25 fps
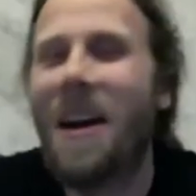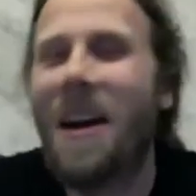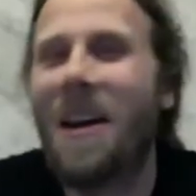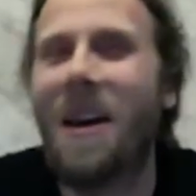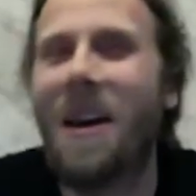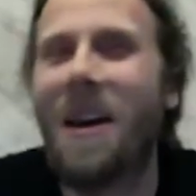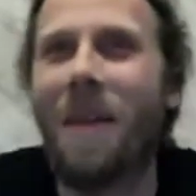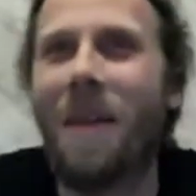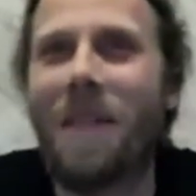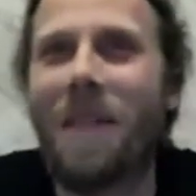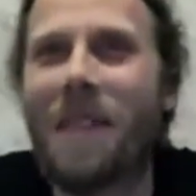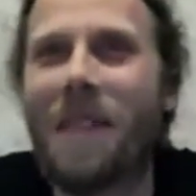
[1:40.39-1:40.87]

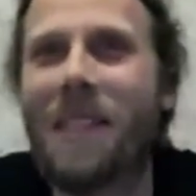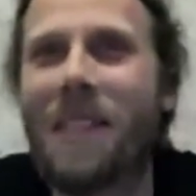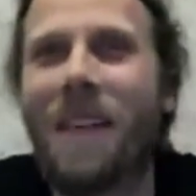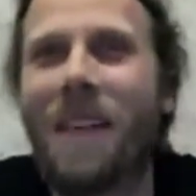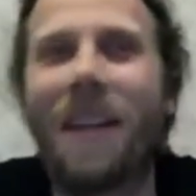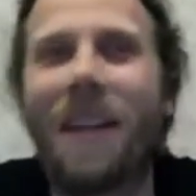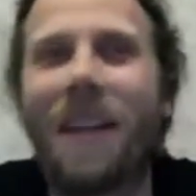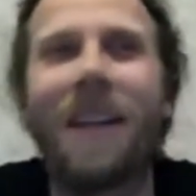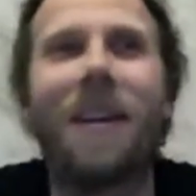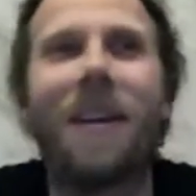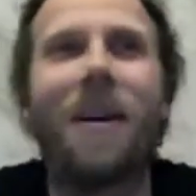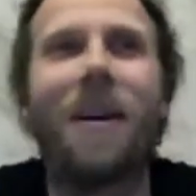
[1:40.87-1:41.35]
No, I'm just
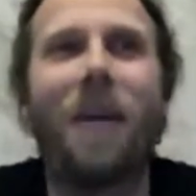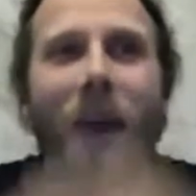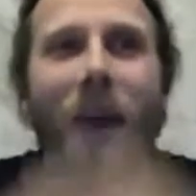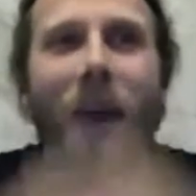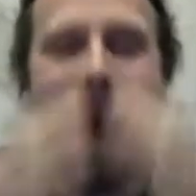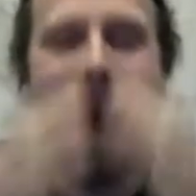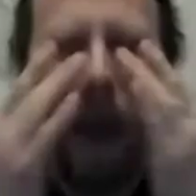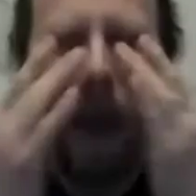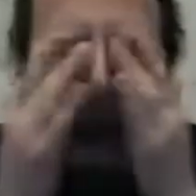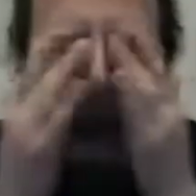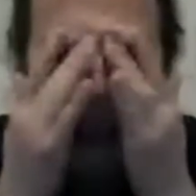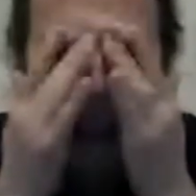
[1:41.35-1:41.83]
kidding. No,
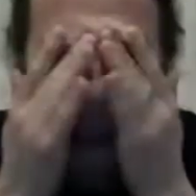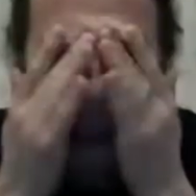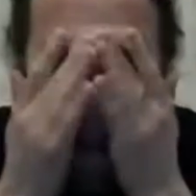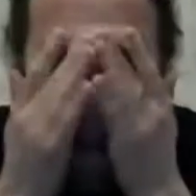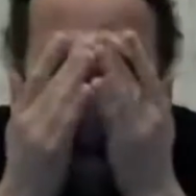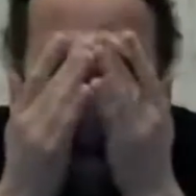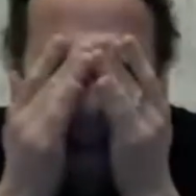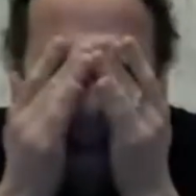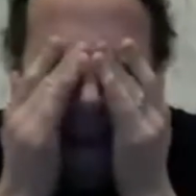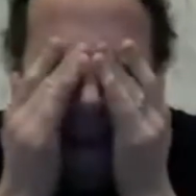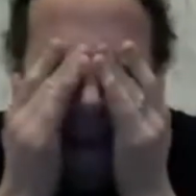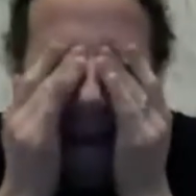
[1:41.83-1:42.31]

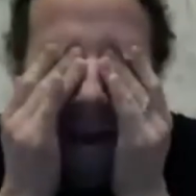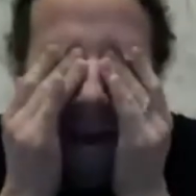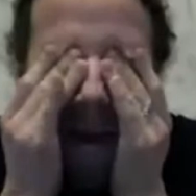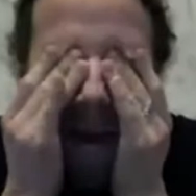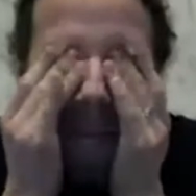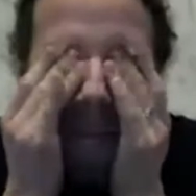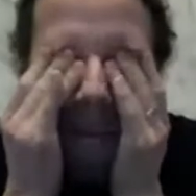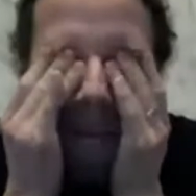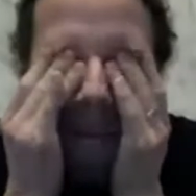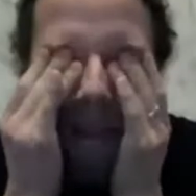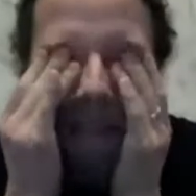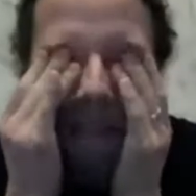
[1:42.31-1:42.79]
uh,
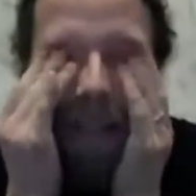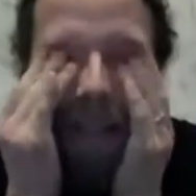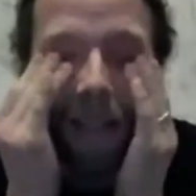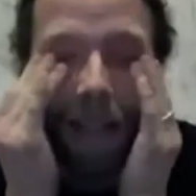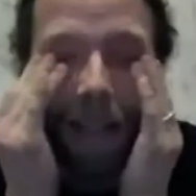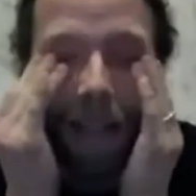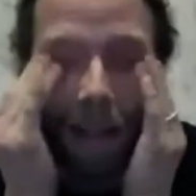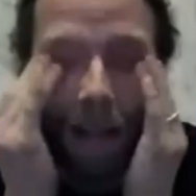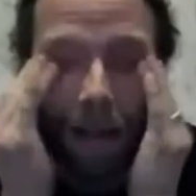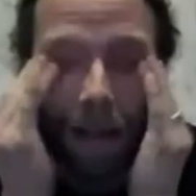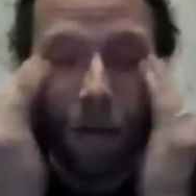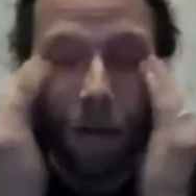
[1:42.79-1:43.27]

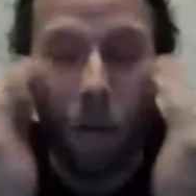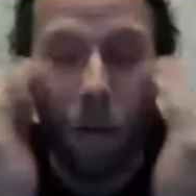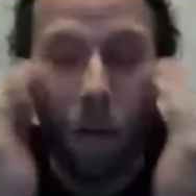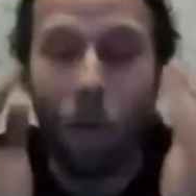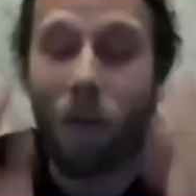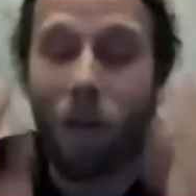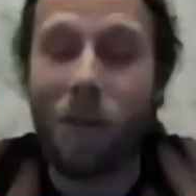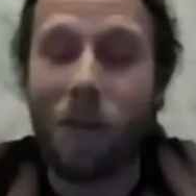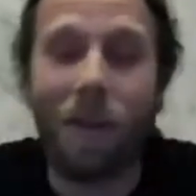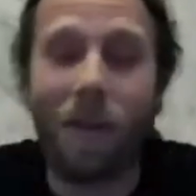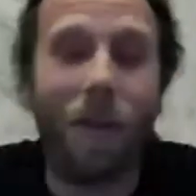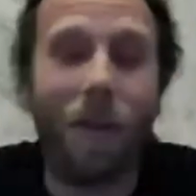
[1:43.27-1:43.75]
basically, it
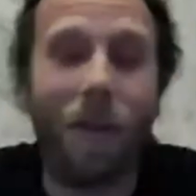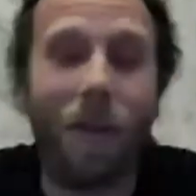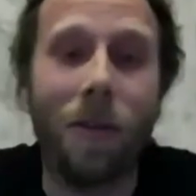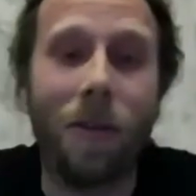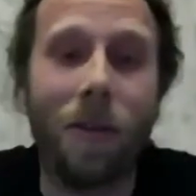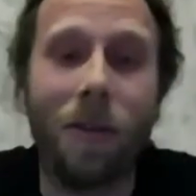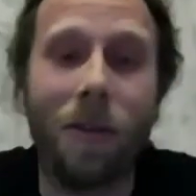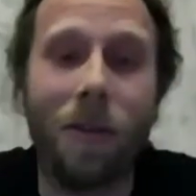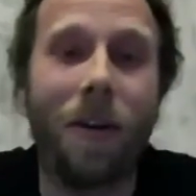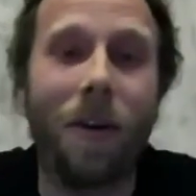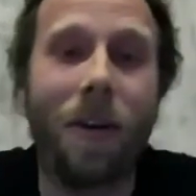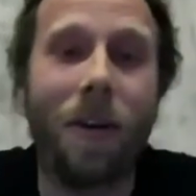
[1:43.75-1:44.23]
was it was
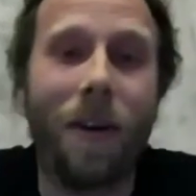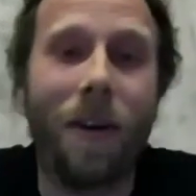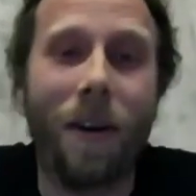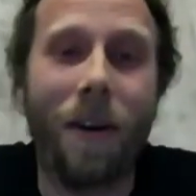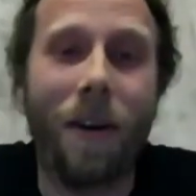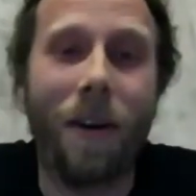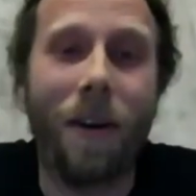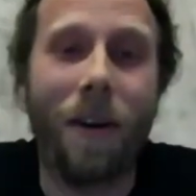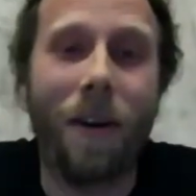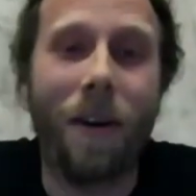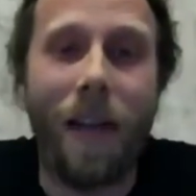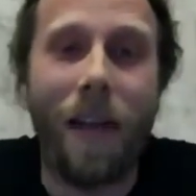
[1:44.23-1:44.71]
a,
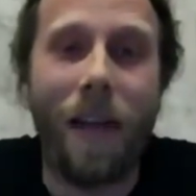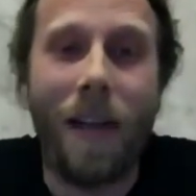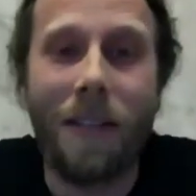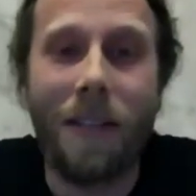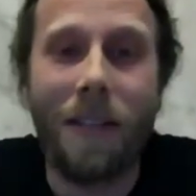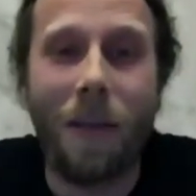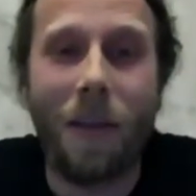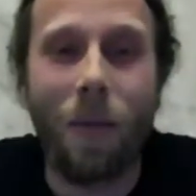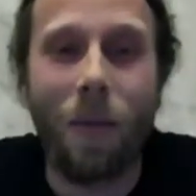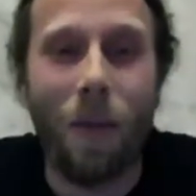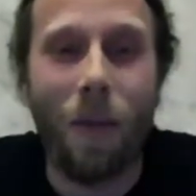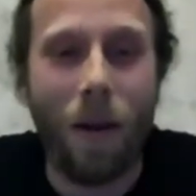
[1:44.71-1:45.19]
a,
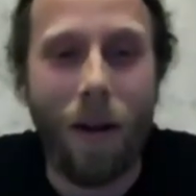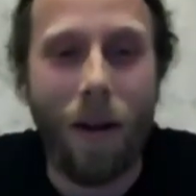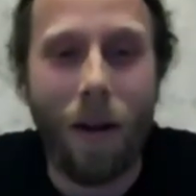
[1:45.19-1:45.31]
classic one.